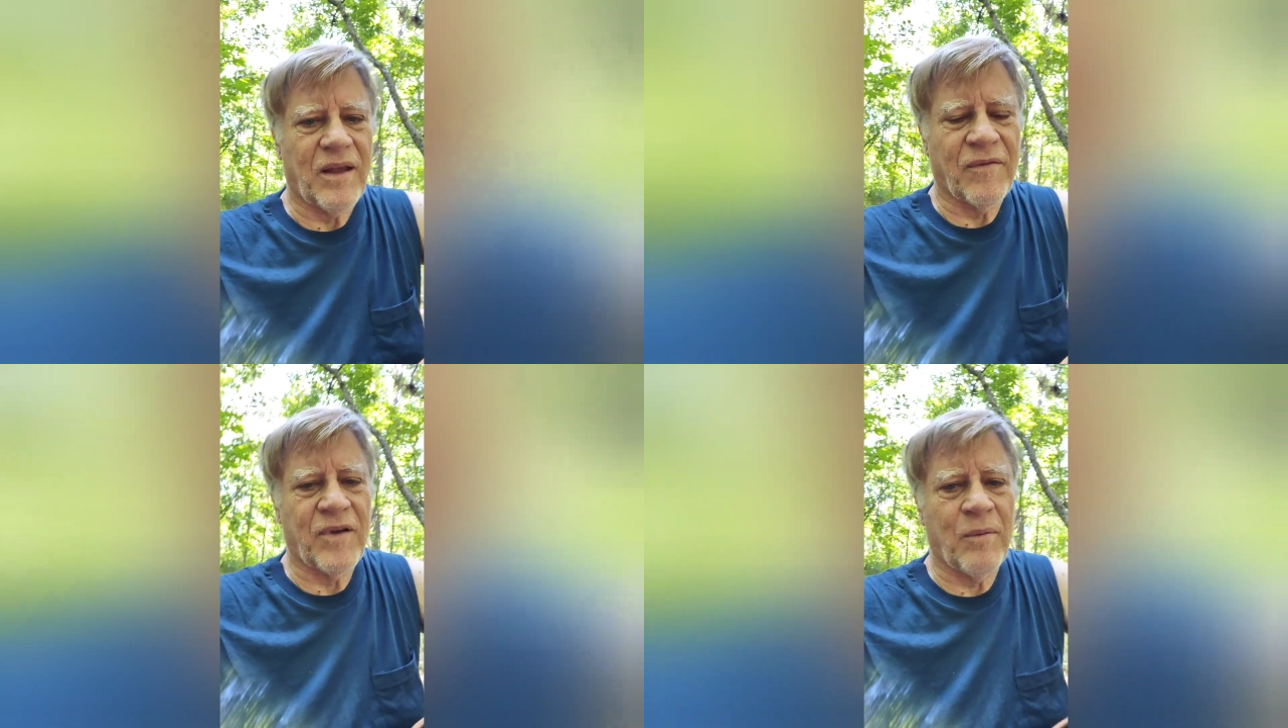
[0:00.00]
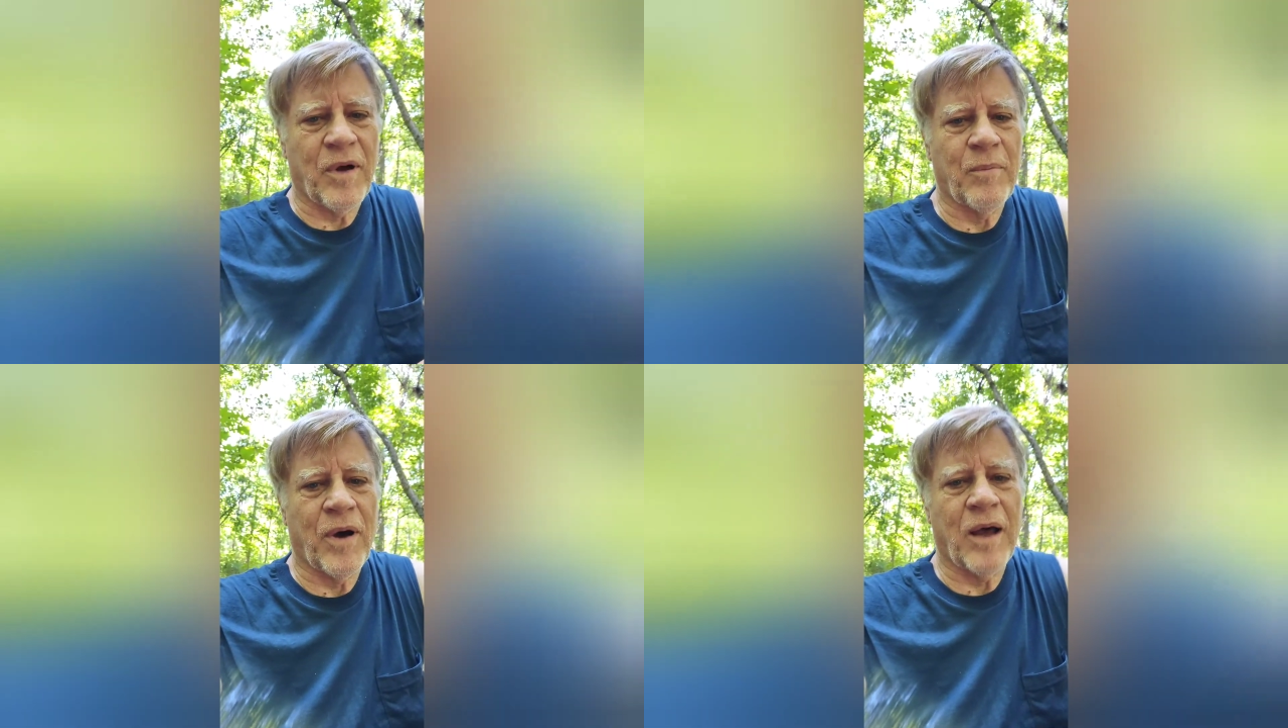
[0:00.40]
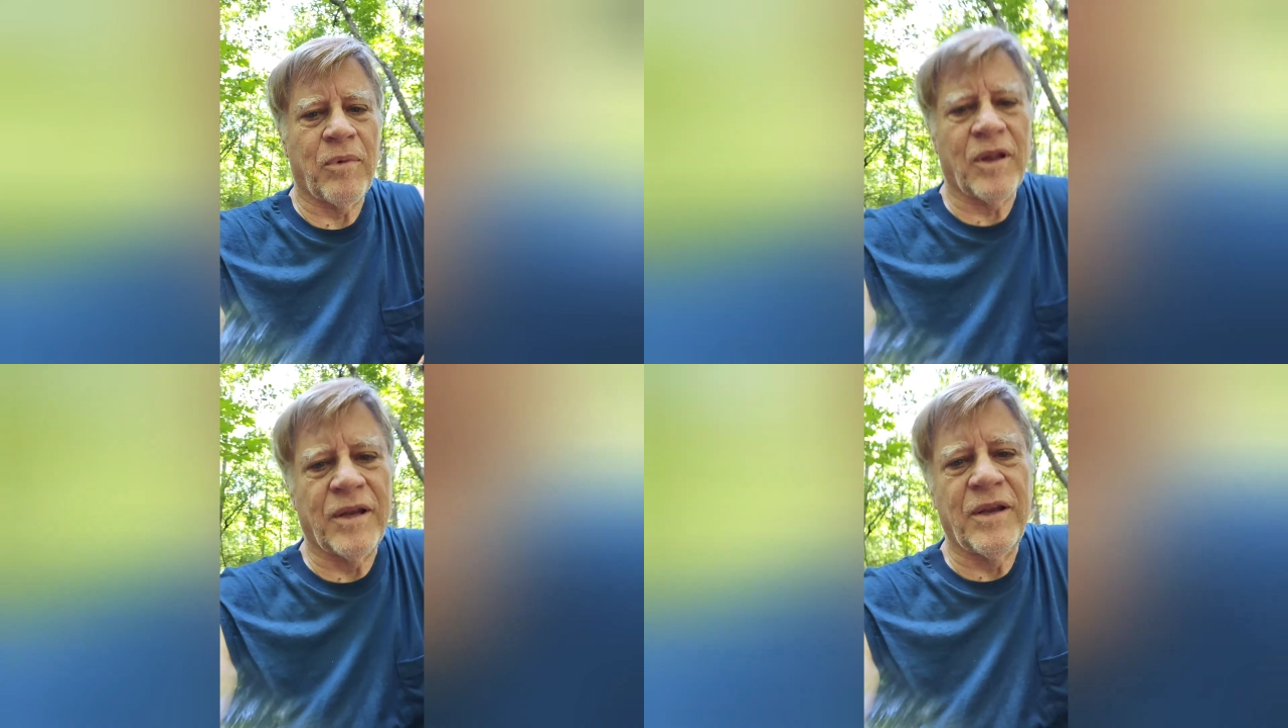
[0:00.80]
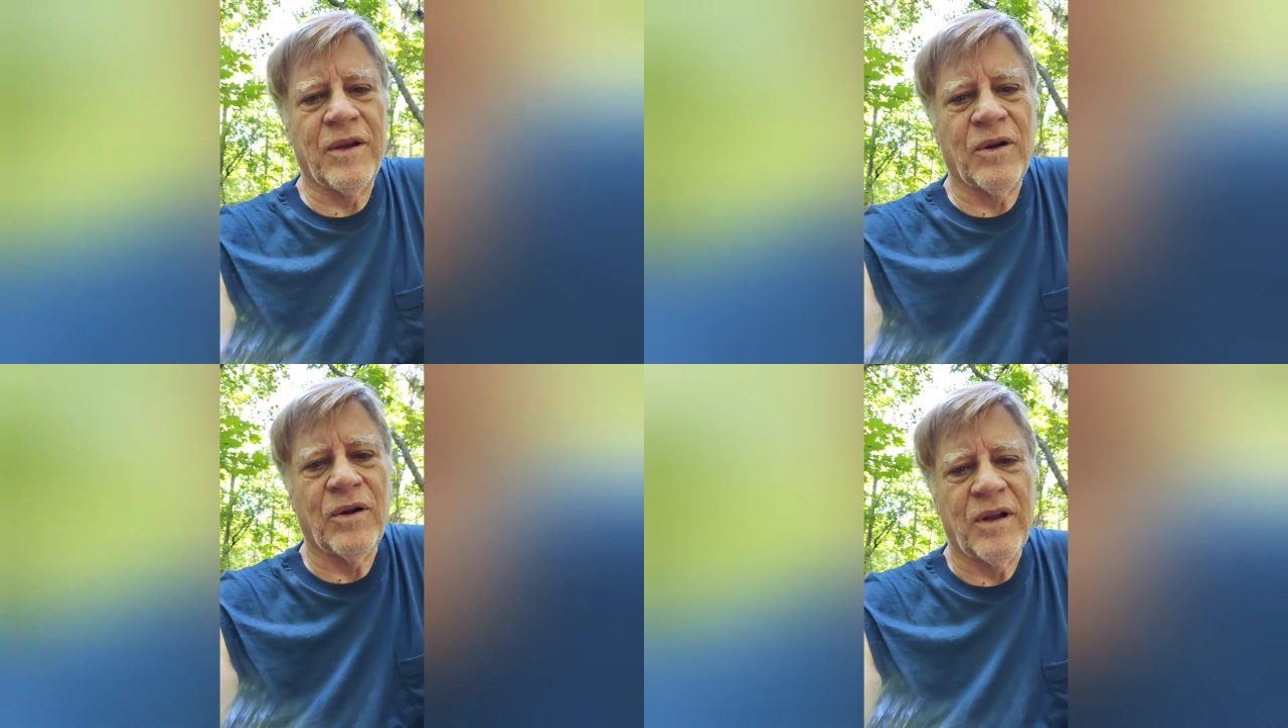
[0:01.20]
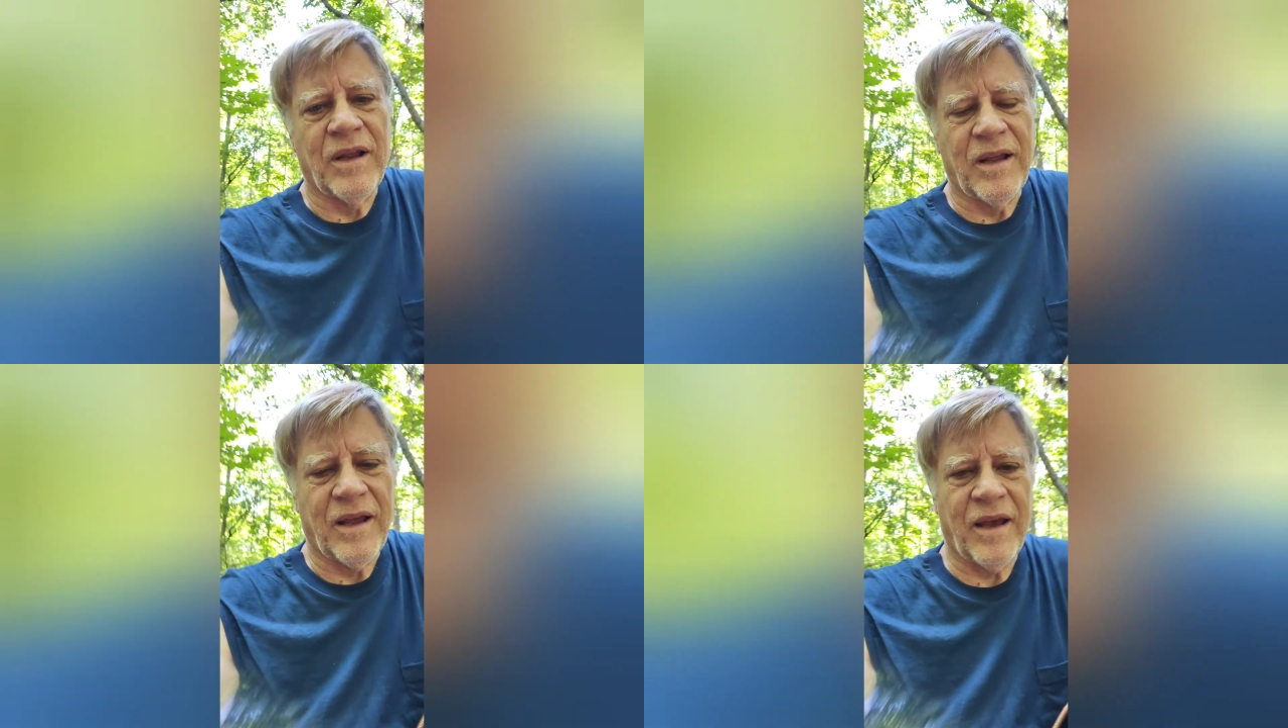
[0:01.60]
I've got my Bible in here
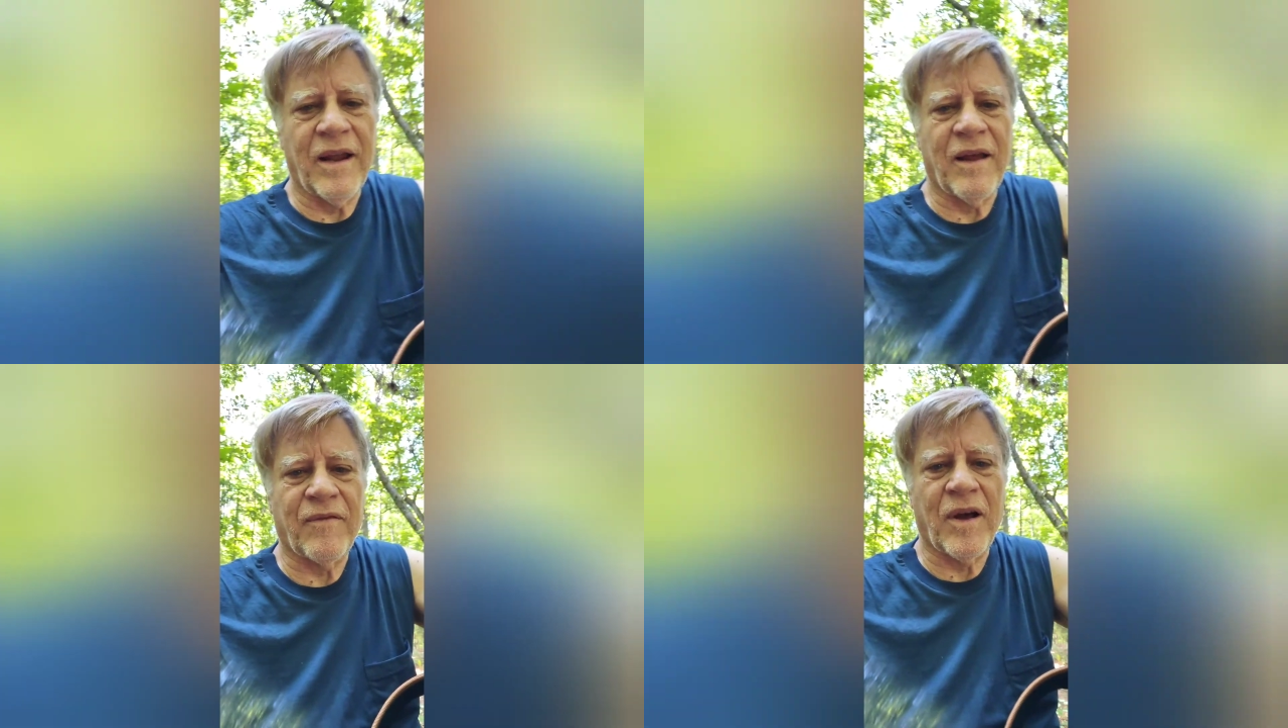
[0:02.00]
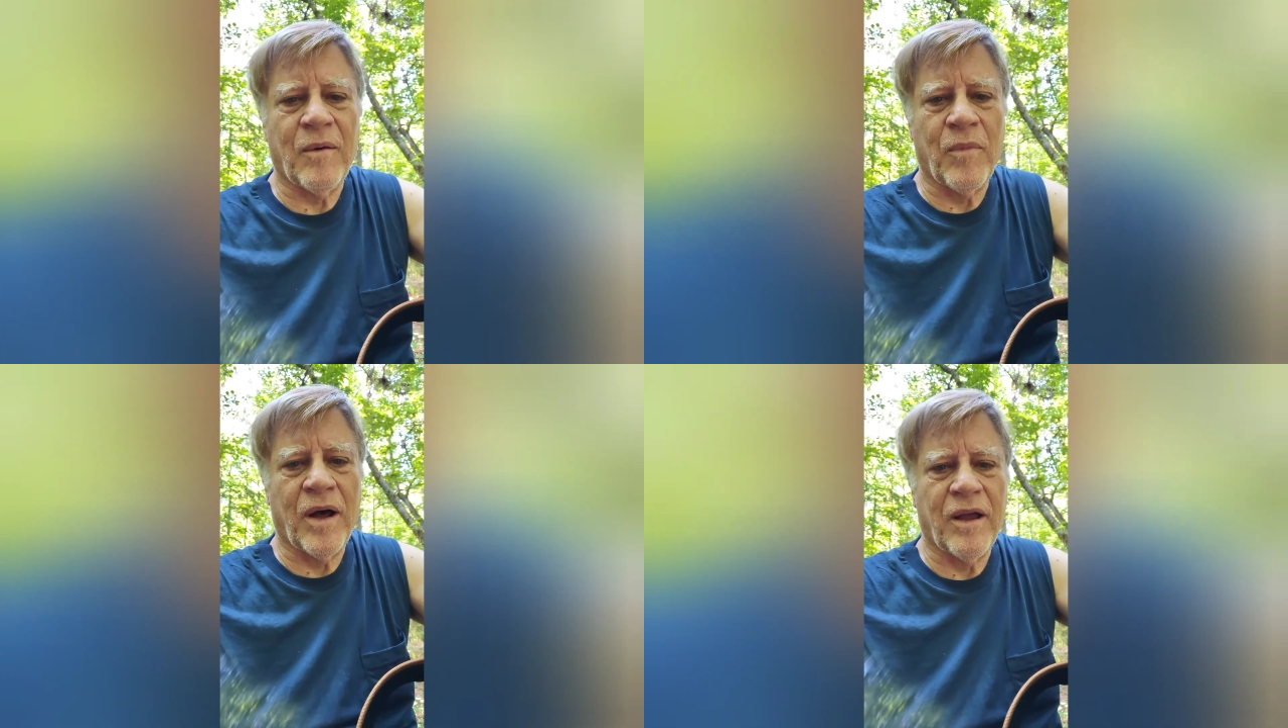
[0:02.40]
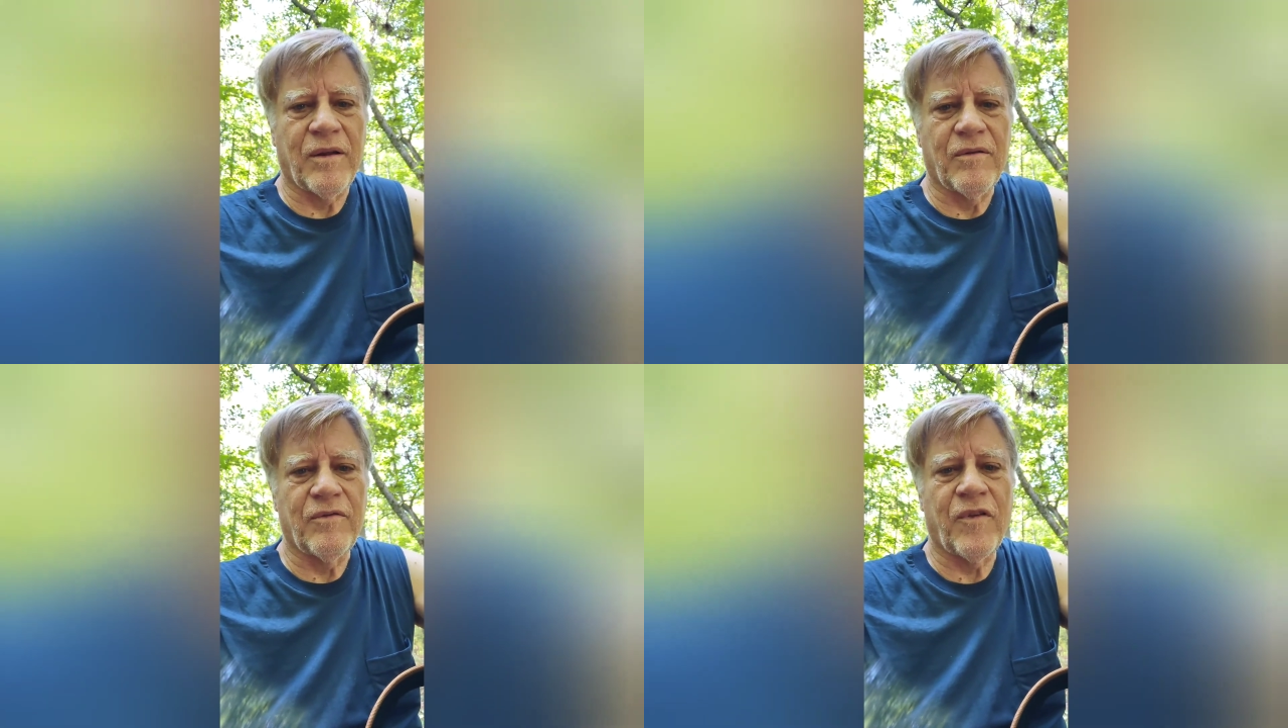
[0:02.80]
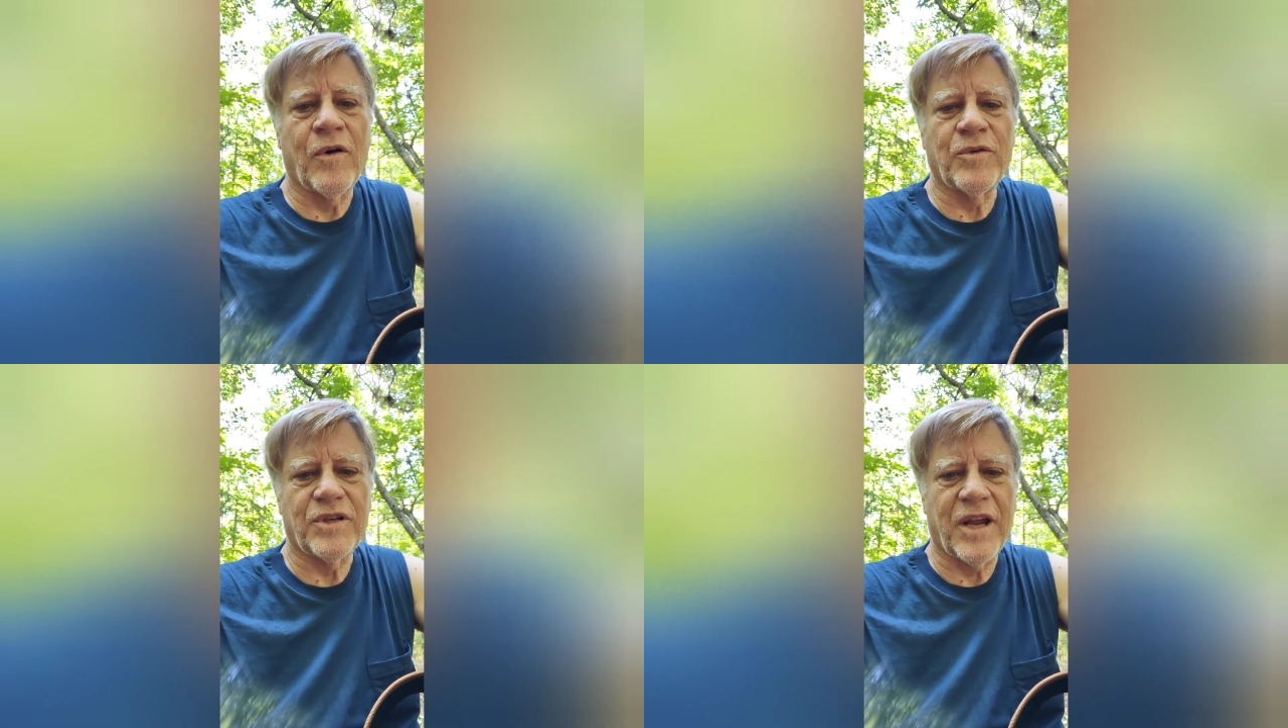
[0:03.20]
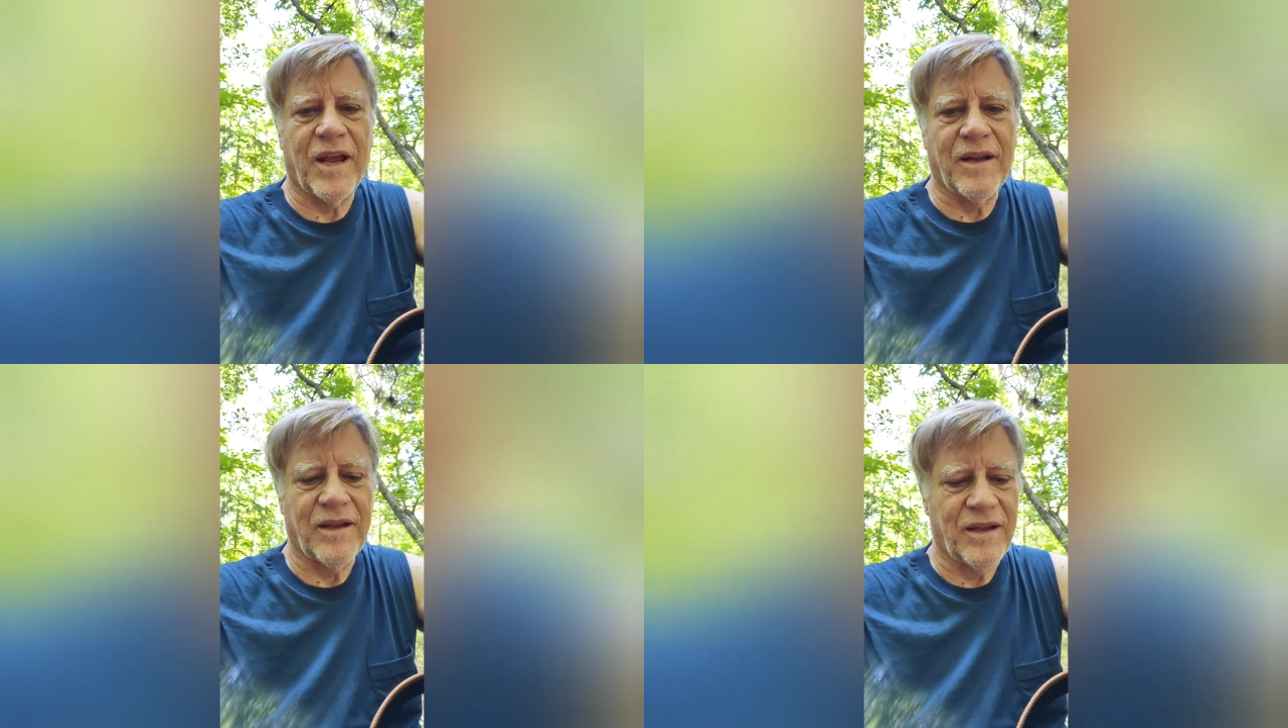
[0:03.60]
and I've got my phone
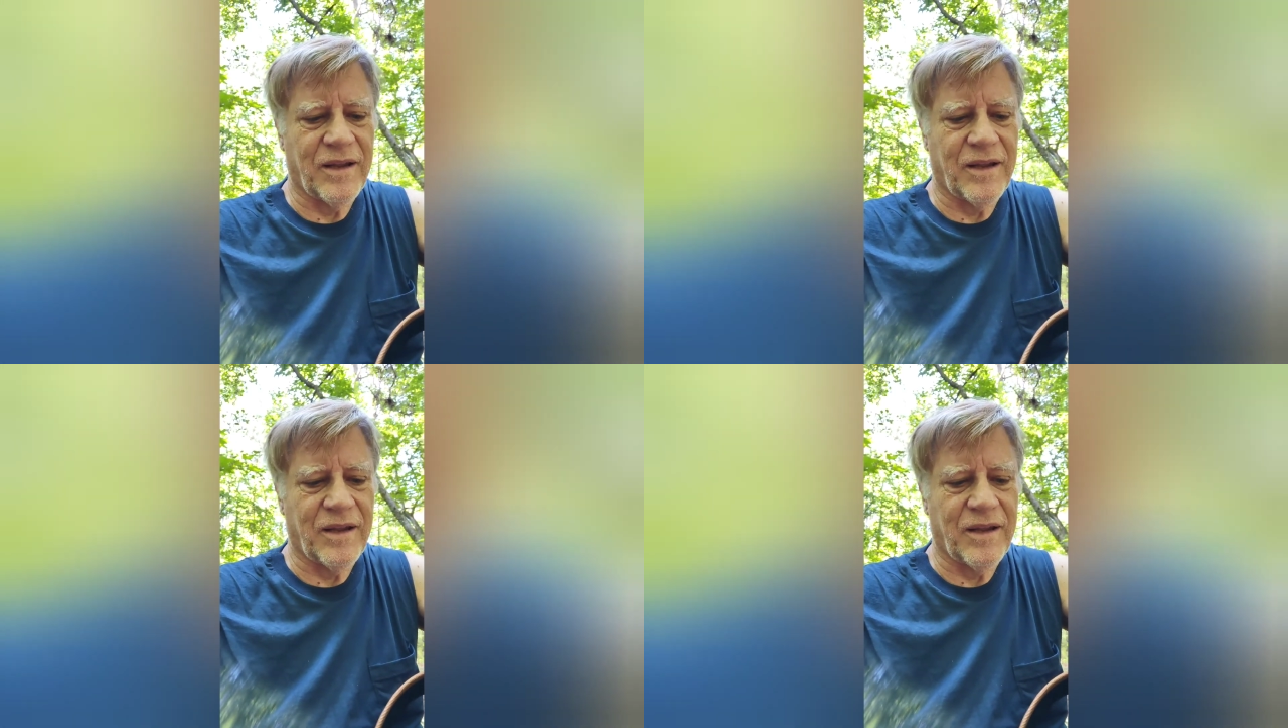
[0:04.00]
stand.